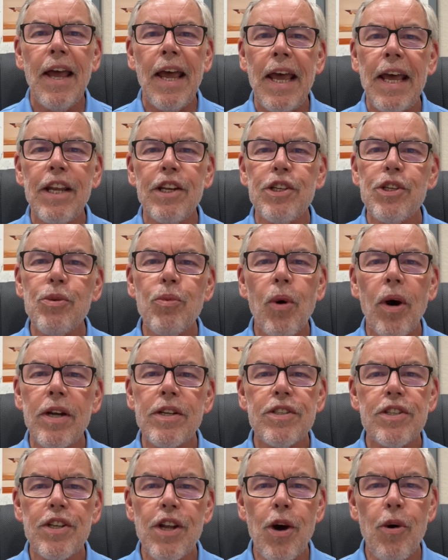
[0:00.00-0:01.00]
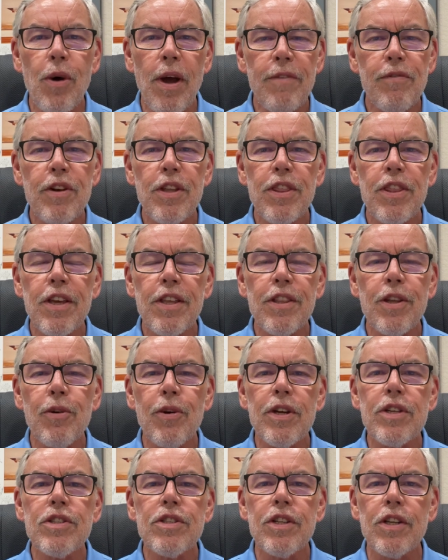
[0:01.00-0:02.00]
and you want to know everything
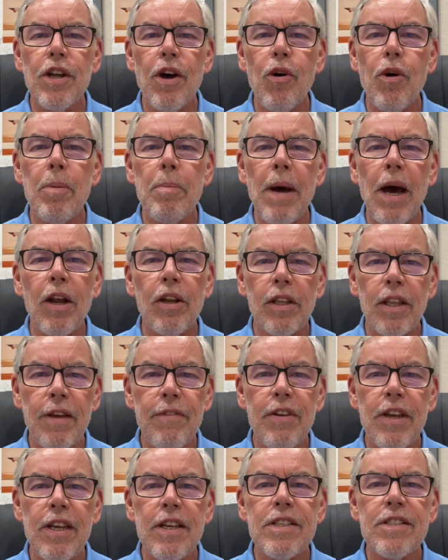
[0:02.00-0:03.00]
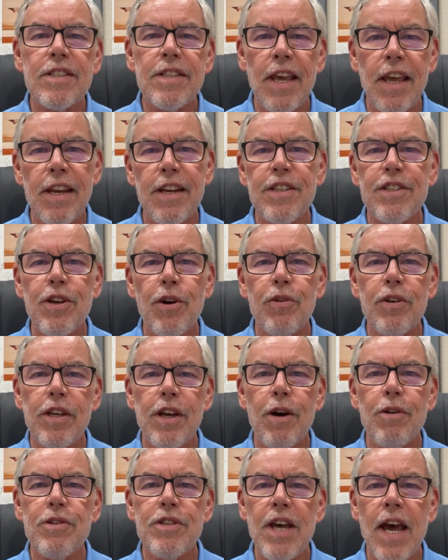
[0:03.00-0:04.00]
there is to know about living in San
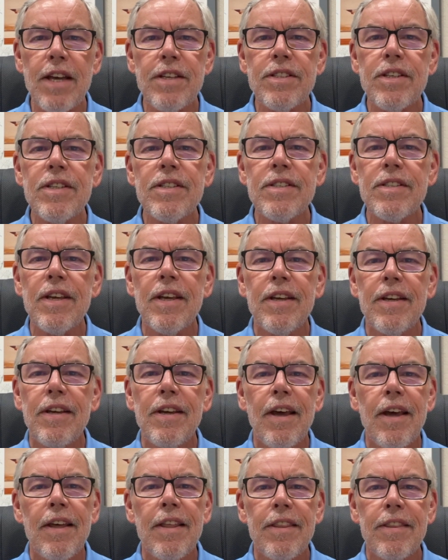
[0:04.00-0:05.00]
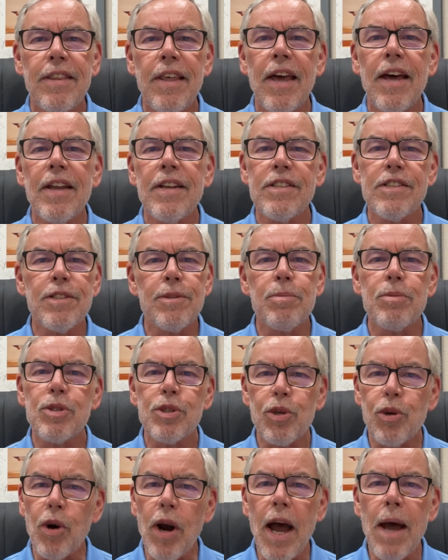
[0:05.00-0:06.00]
Antonio, Texas, then
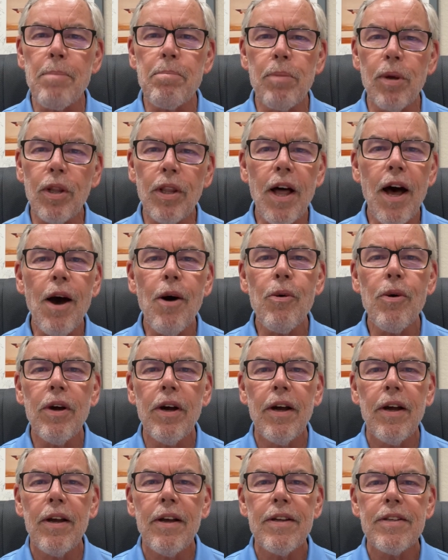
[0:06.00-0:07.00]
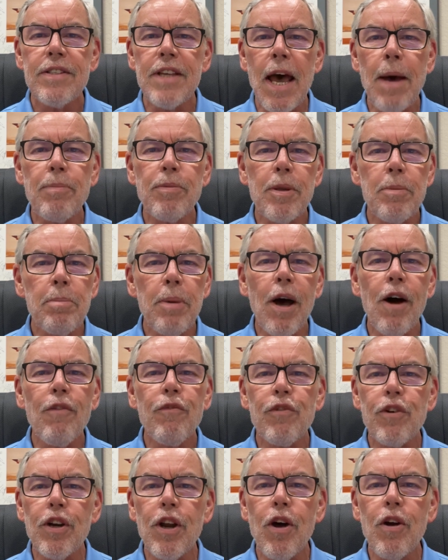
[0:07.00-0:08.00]
subscribe below, tap the bell
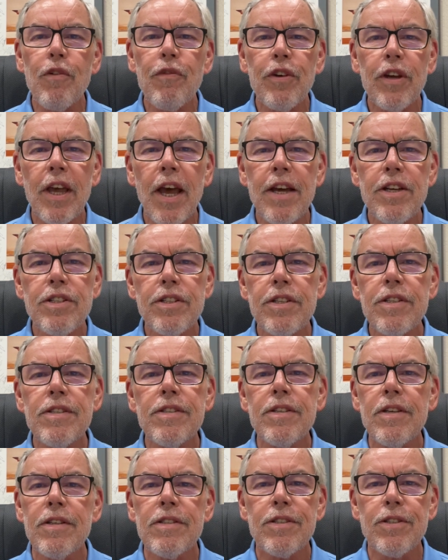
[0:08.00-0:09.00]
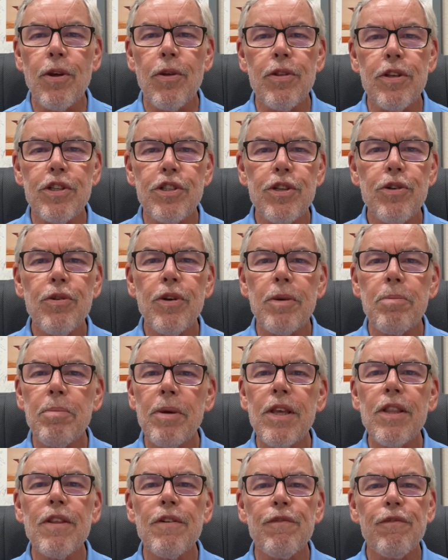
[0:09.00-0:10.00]
for notifications so that you can
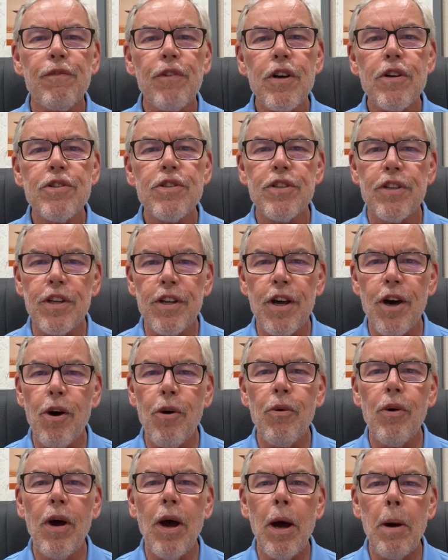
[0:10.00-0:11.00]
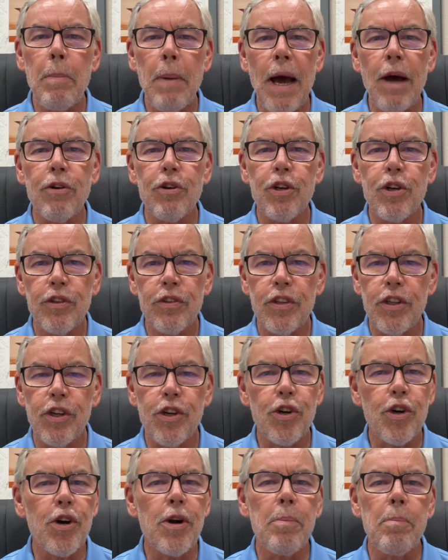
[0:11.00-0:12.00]
be the first to know about the
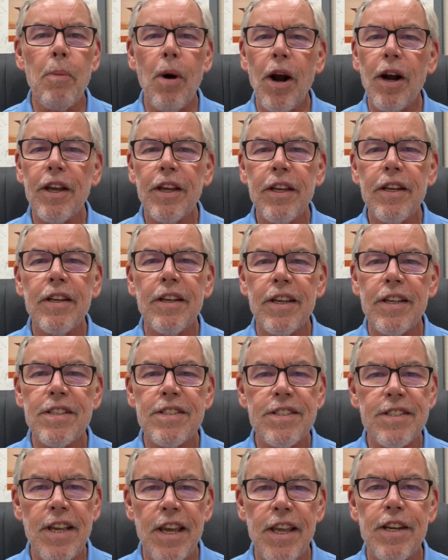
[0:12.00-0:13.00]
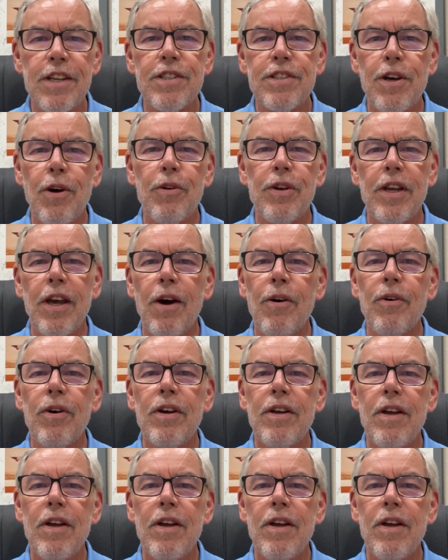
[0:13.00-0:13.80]
current market in San Antonio.